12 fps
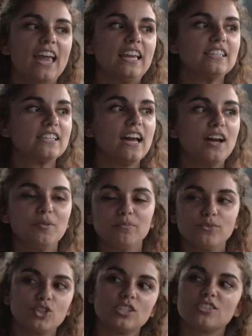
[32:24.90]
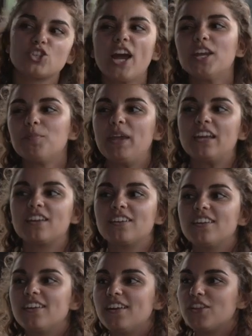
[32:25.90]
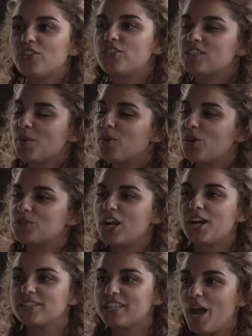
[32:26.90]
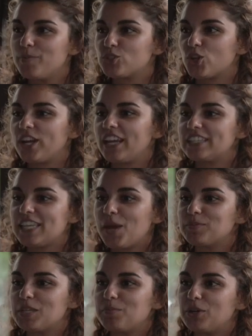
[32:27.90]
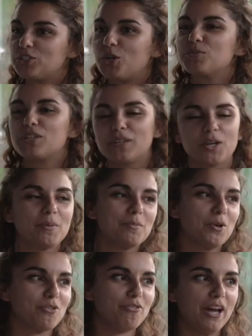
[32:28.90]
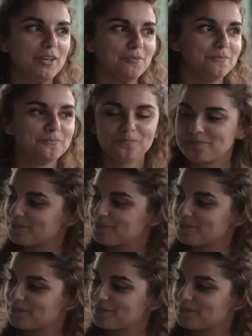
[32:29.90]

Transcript: and um, just trying to make some of those hard times during exams and midterms a little bit more fun.